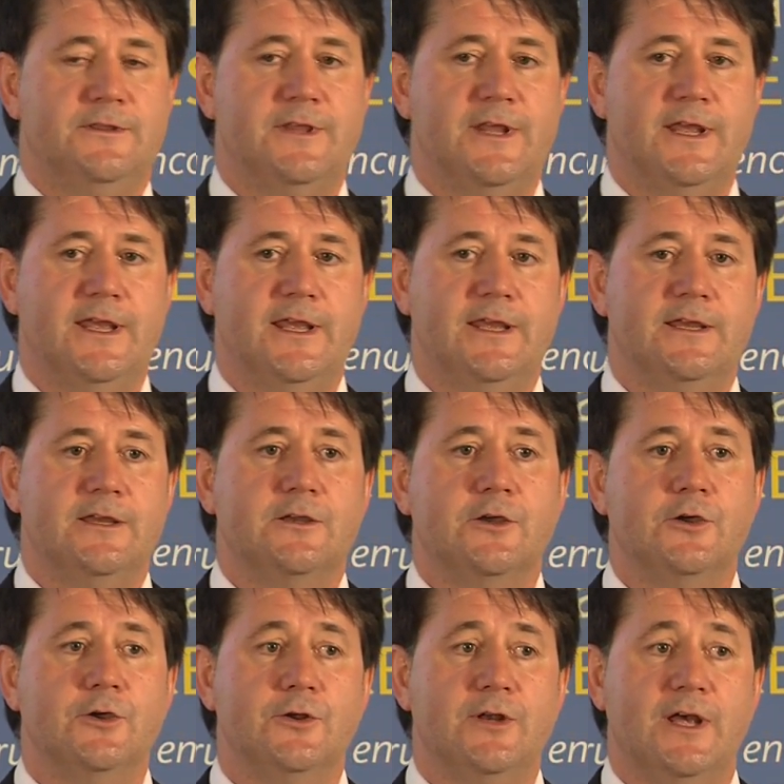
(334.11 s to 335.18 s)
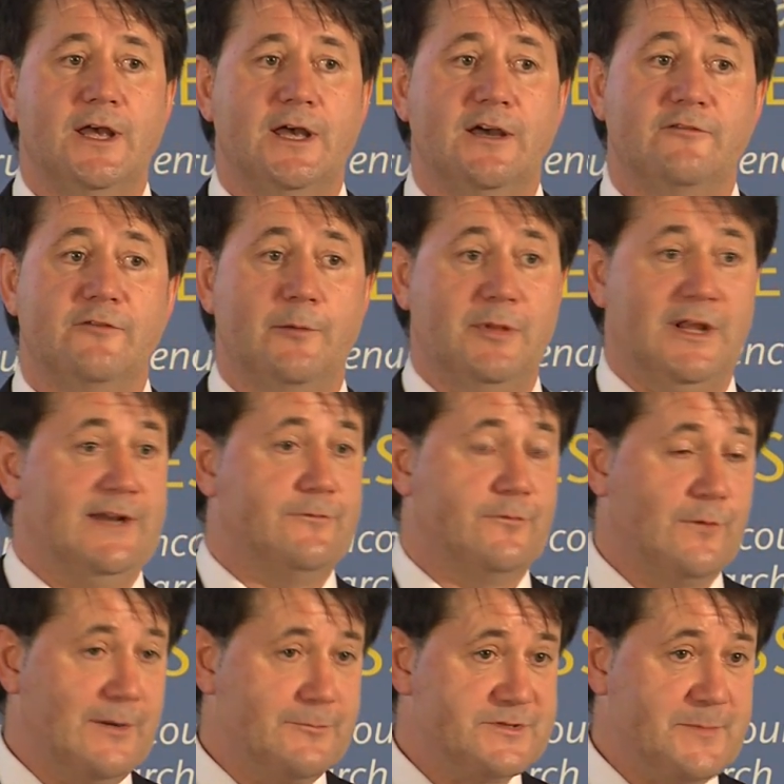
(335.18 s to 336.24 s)
They could have applied
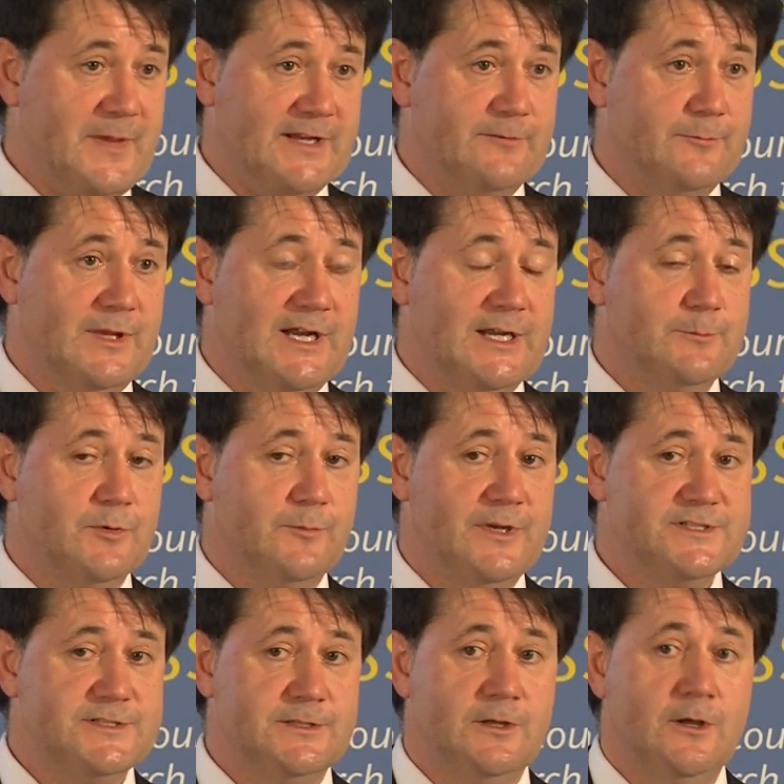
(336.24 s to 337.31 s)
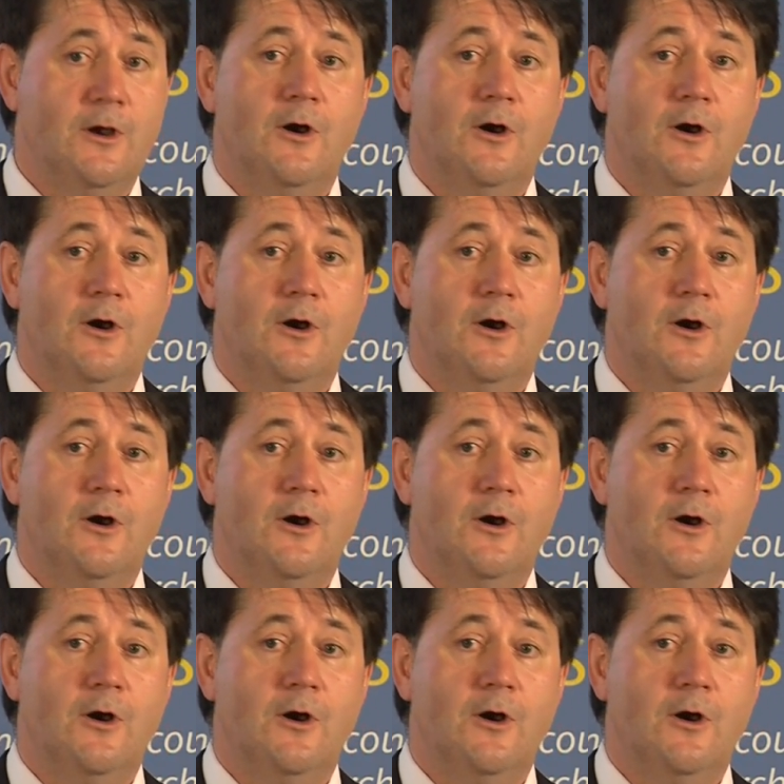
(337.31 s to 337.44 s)
for retrospective planning permission,